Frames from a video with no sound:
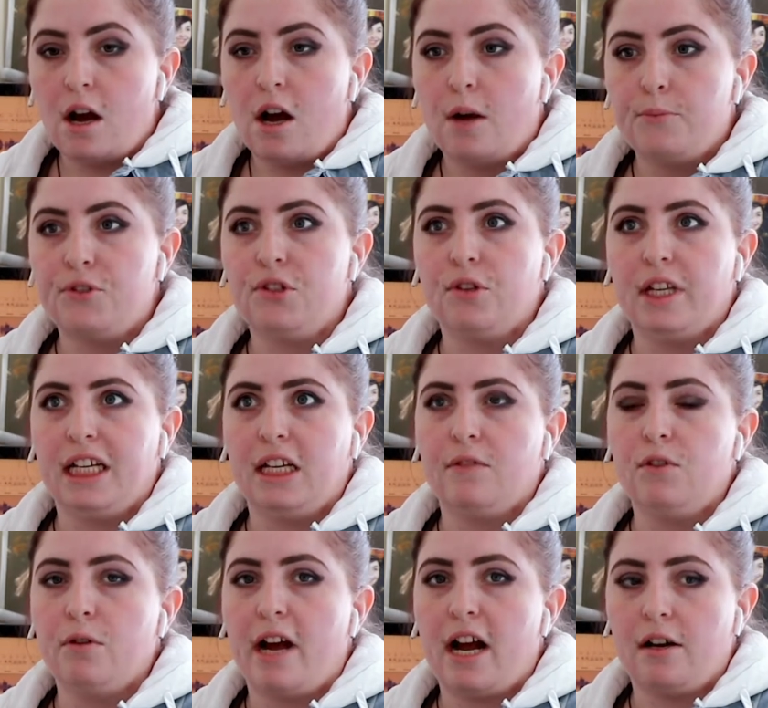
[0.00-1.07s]
Um, so, like,
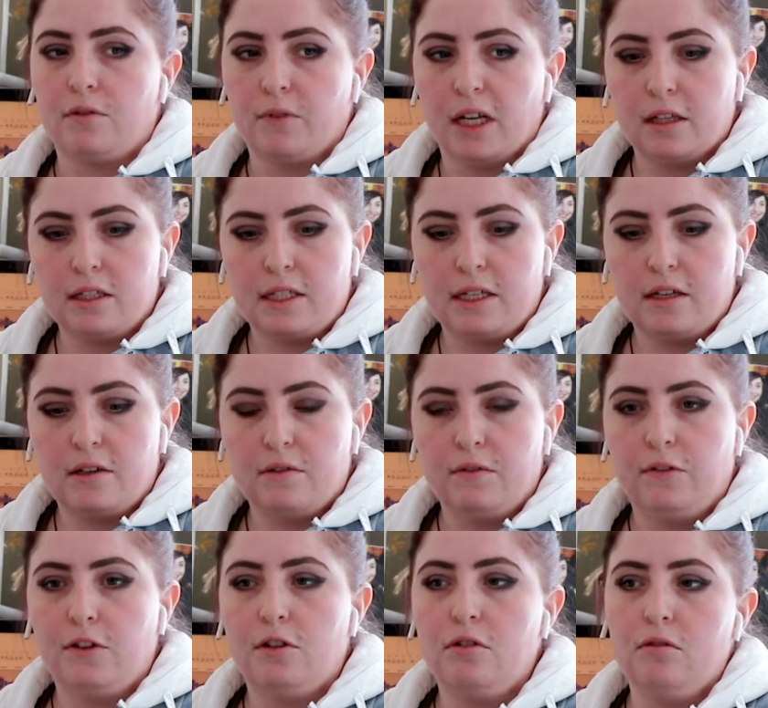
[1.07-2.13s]
if you had a
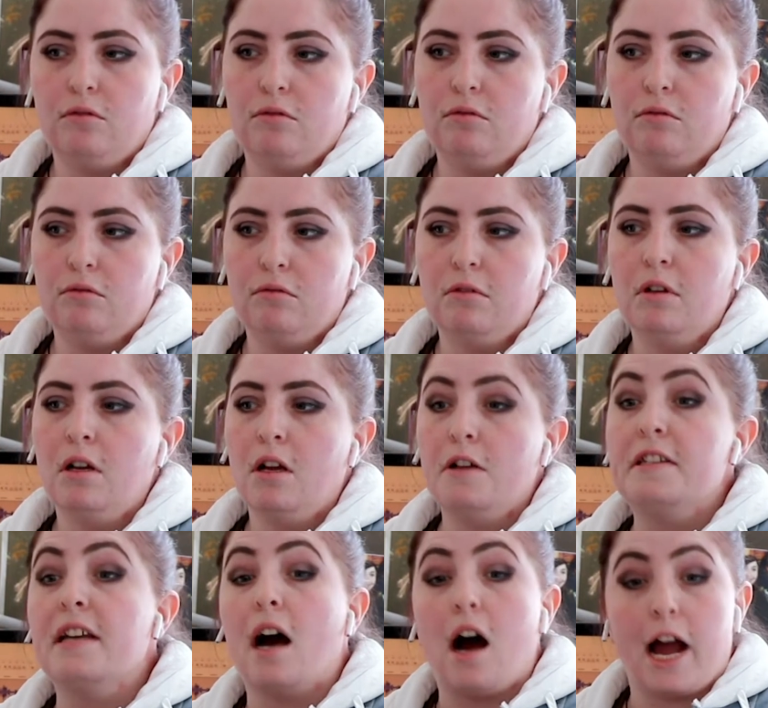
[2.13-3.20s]
relative who
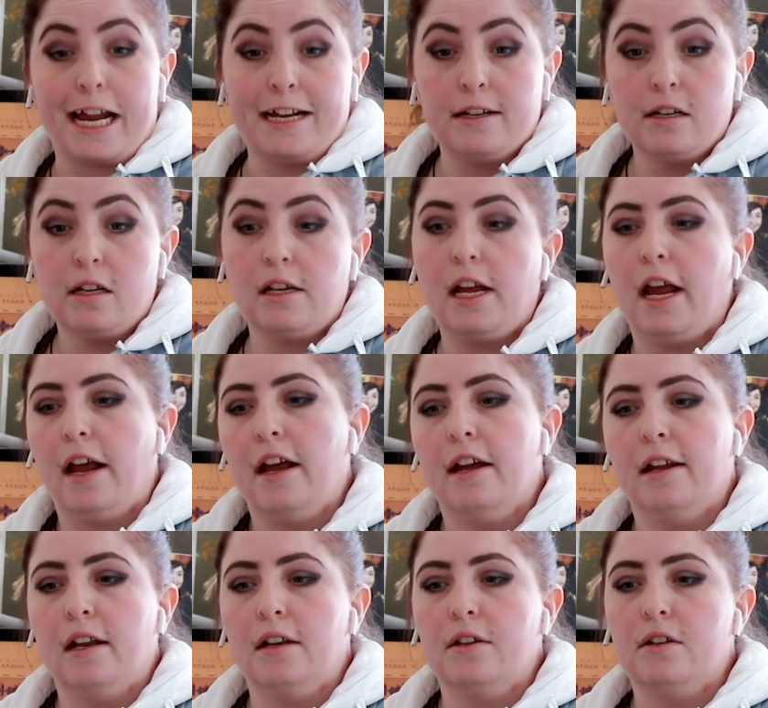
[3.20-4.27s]
died
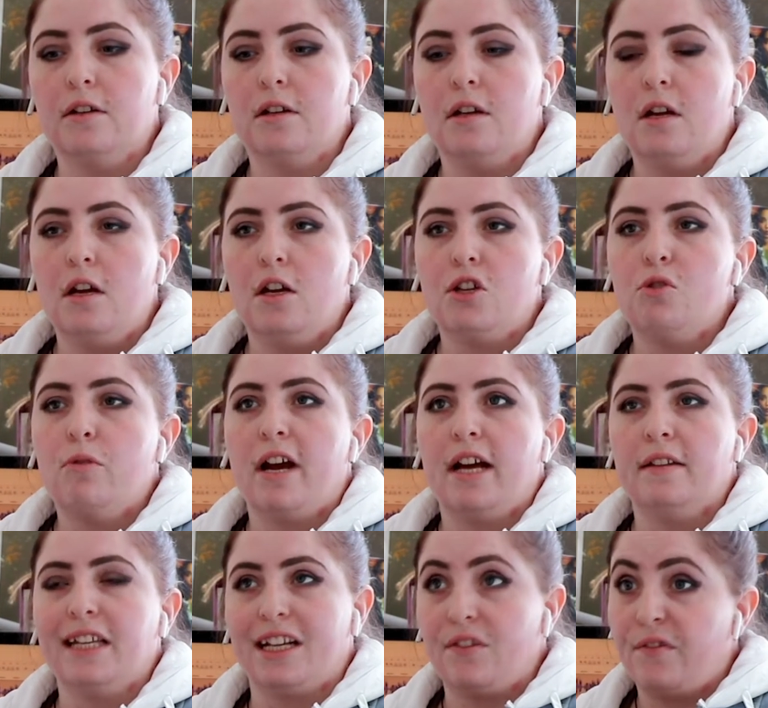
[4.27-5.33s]
and you
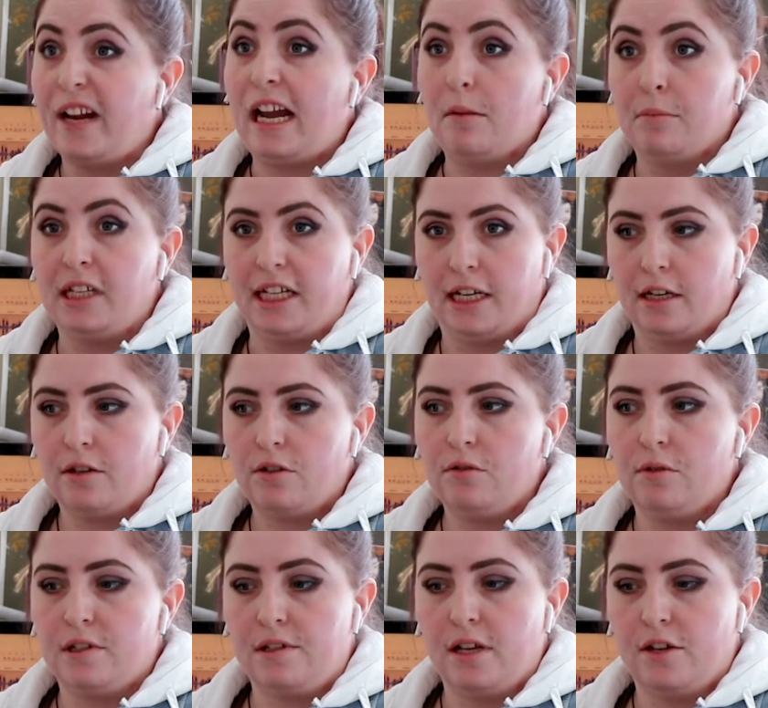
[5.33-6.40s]
had like family
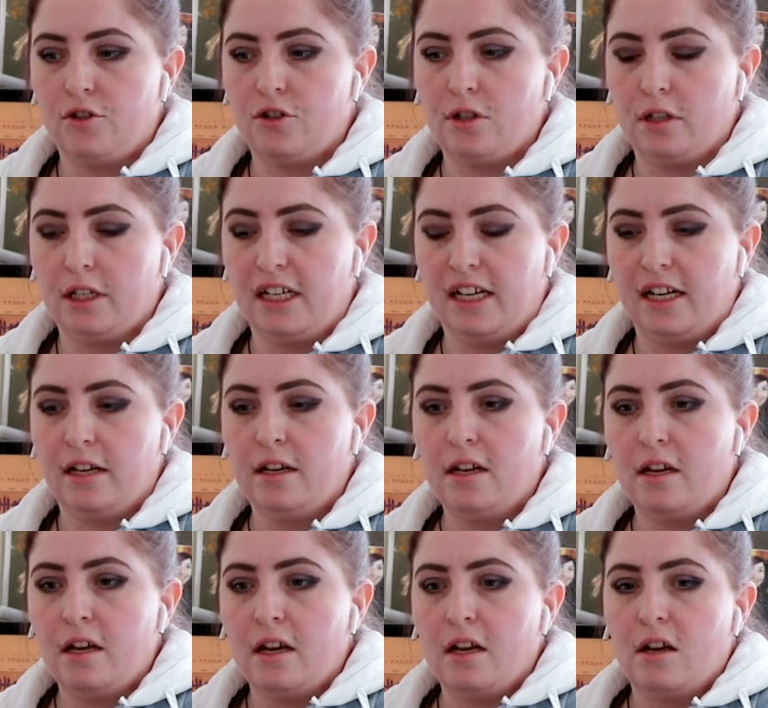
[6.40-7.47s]
who essentially
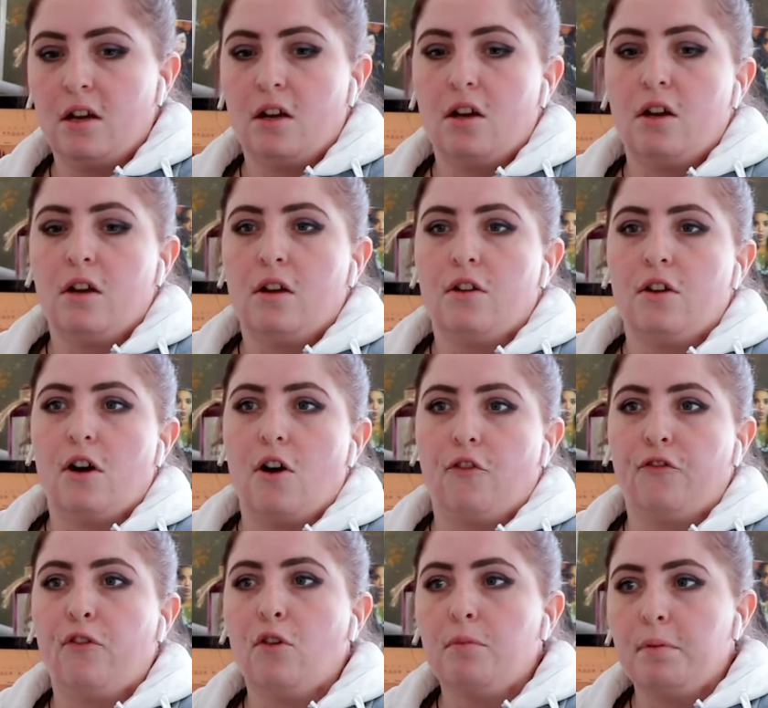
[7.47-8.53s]

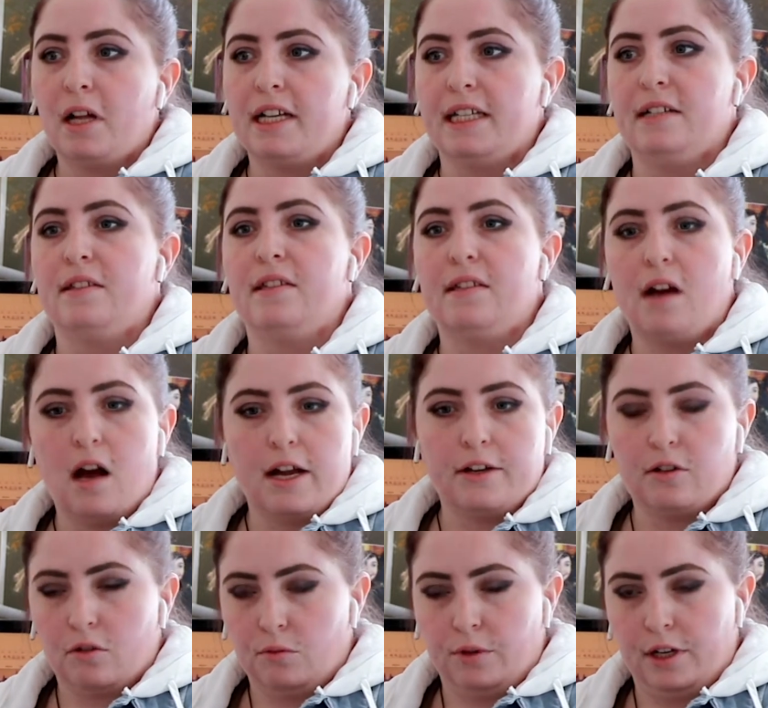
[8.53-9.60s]
a full blooded
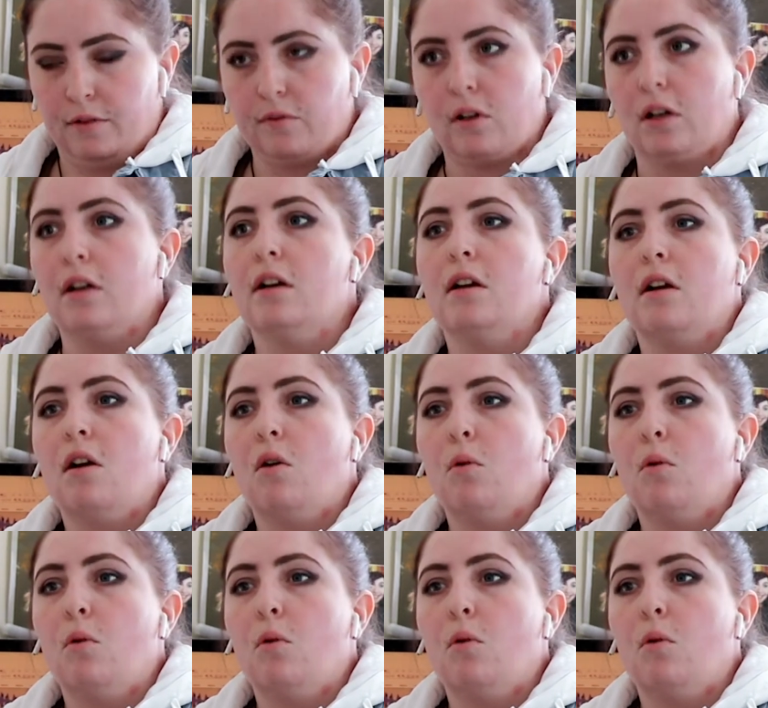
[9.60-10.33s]
son or whatever